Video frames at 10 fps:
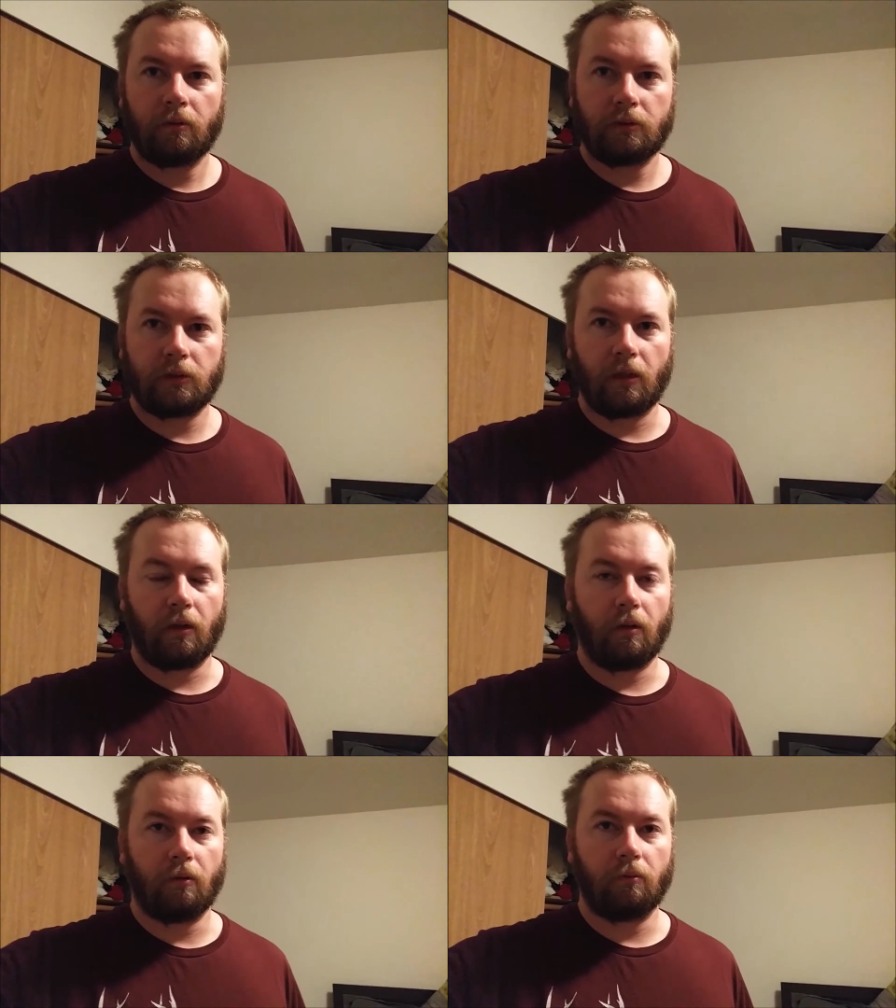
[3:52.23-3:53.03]

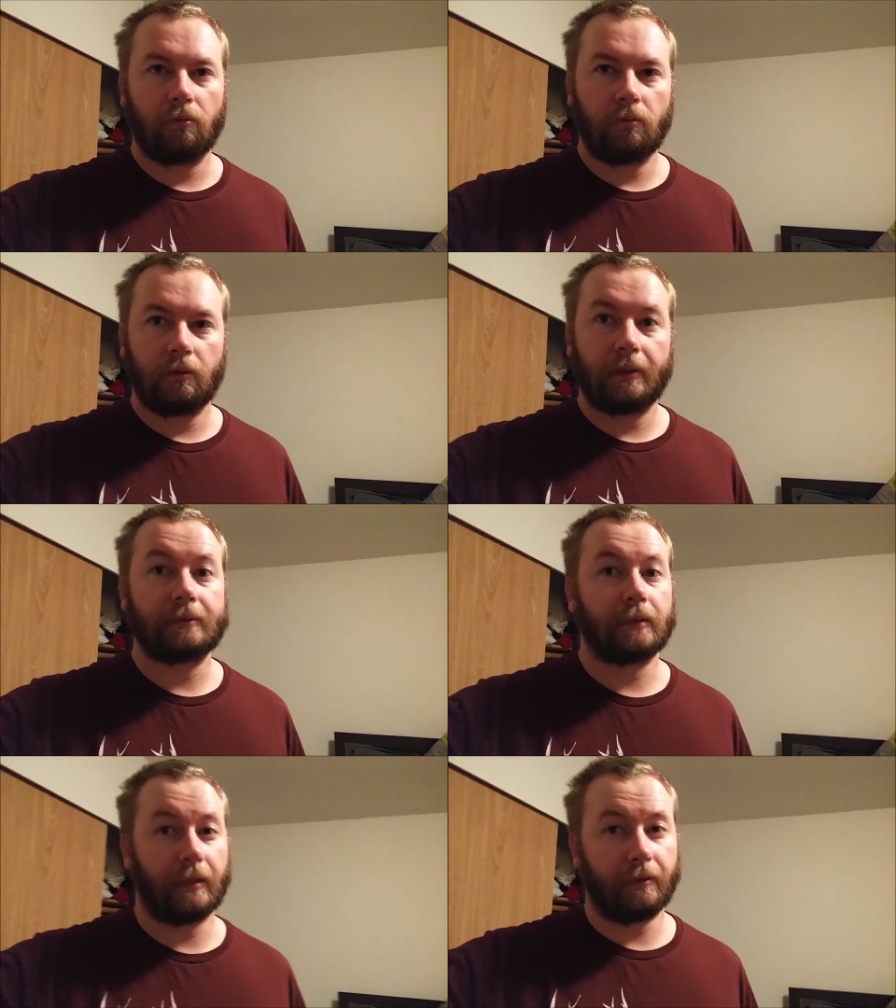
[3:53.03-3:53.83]
So
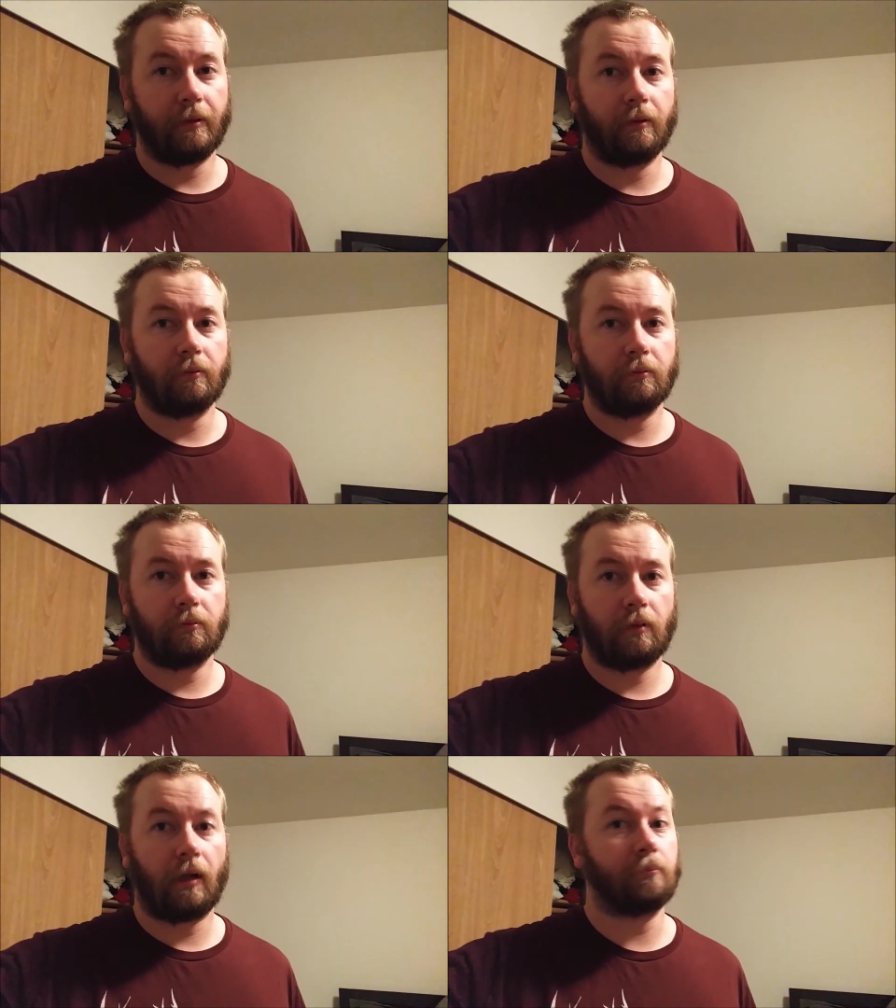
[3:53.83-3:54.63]
it's late though,
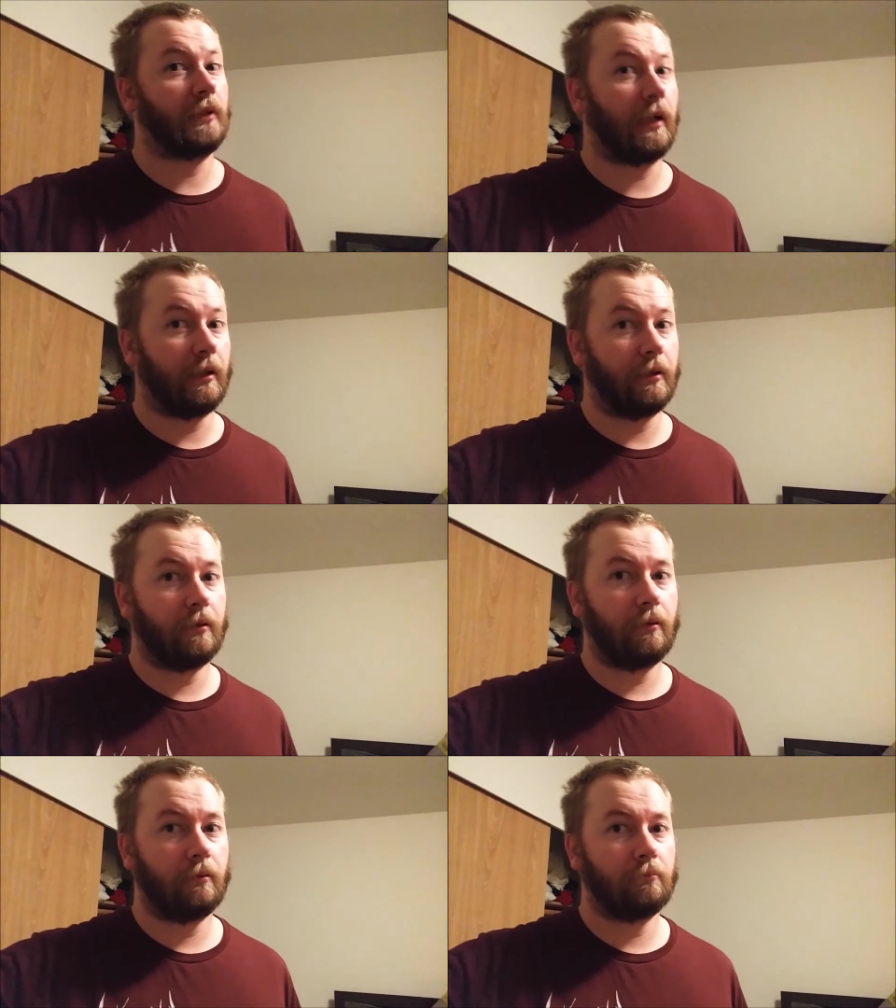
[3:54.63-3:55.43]
I'm
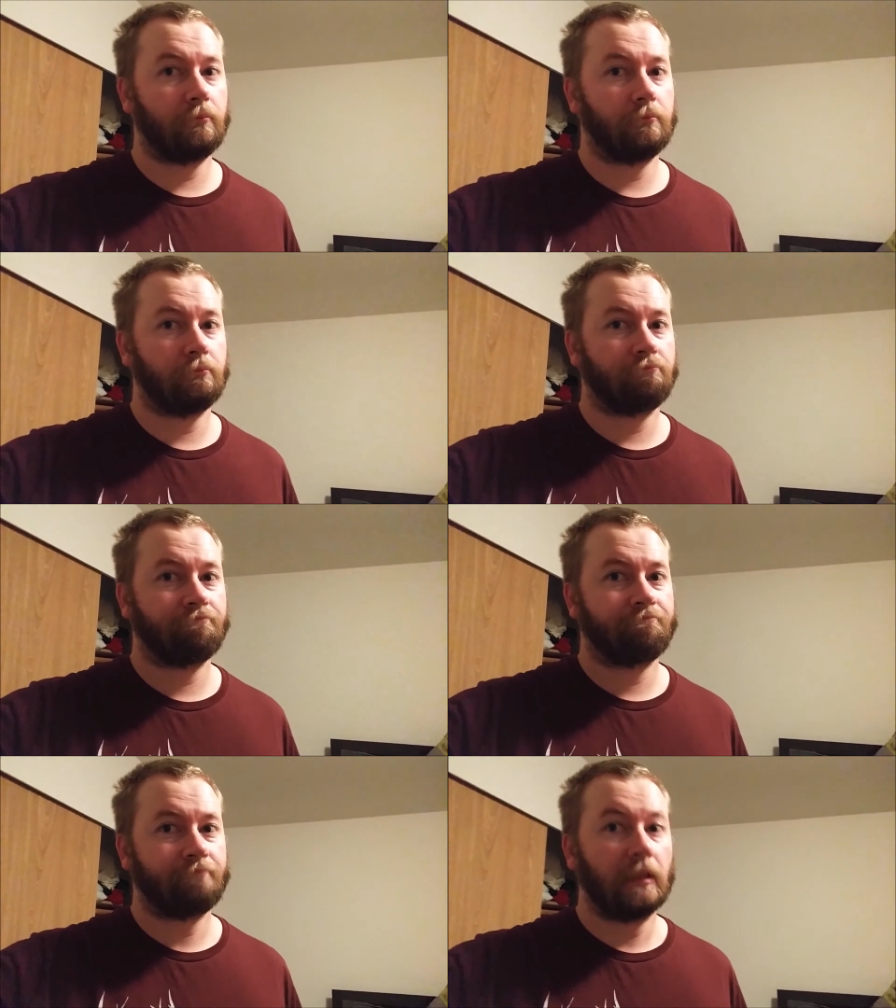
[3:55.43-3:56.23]
tired,
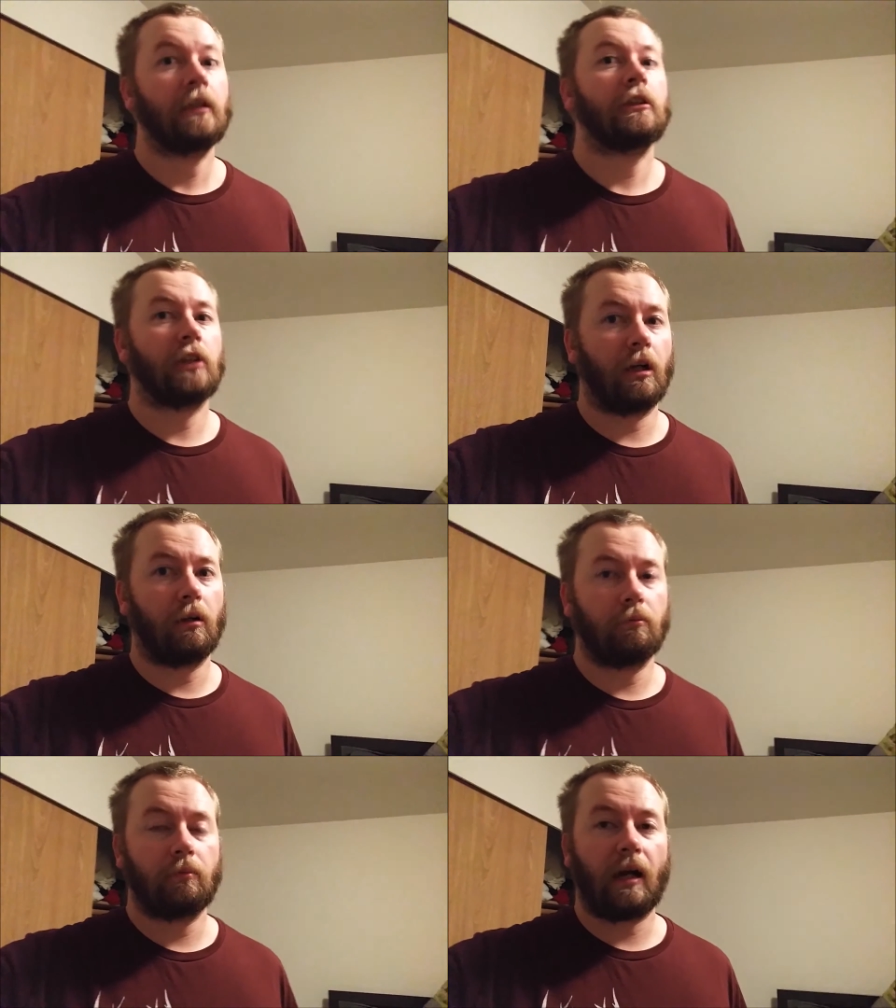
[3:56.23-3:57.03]

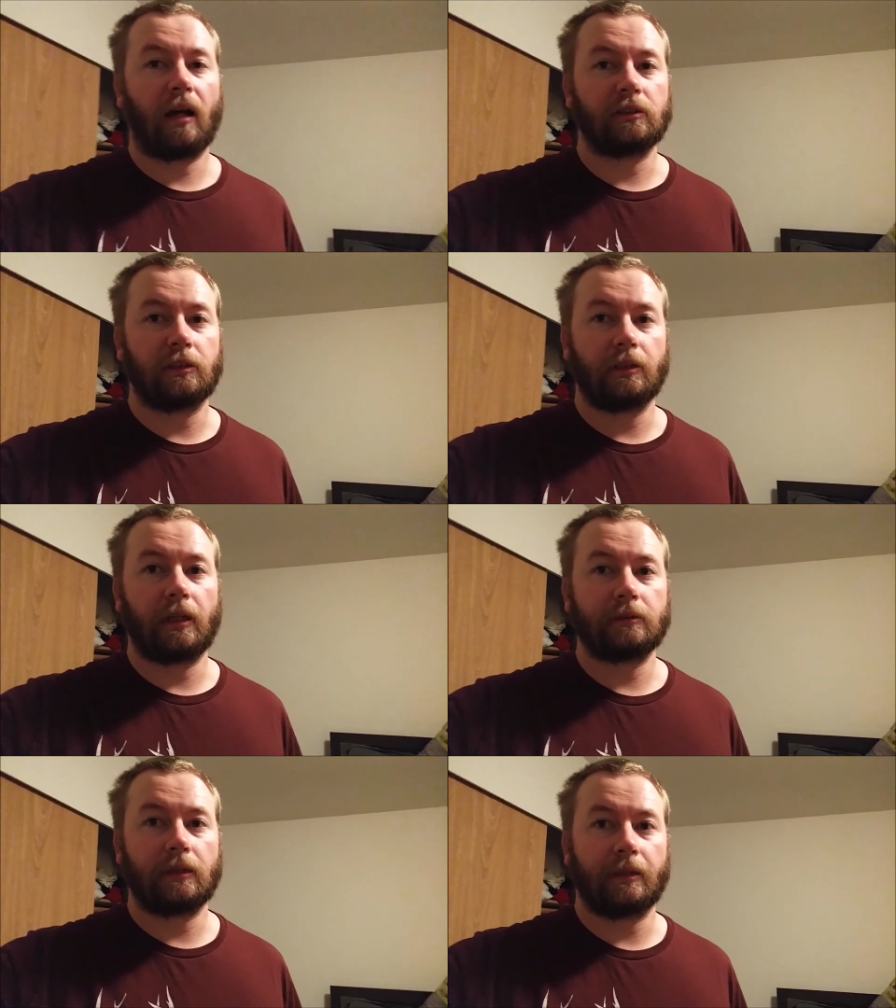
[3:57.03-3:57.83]
so I'll see you
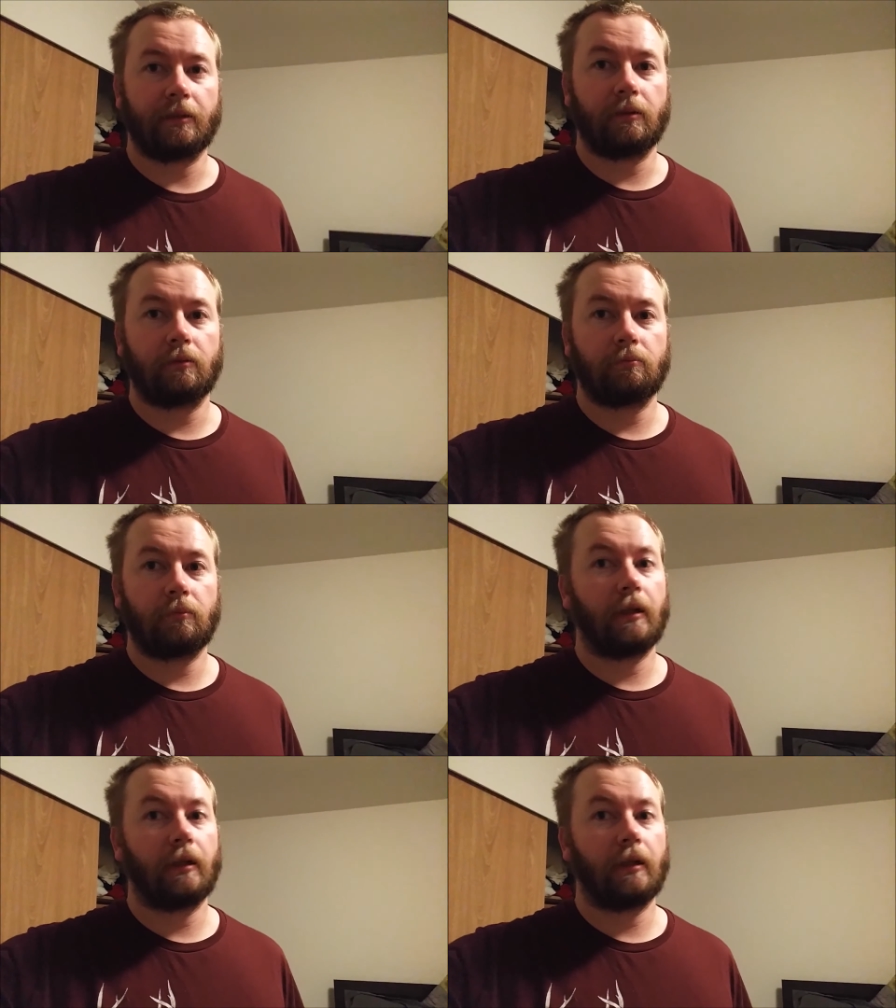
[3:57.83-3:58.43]
guys later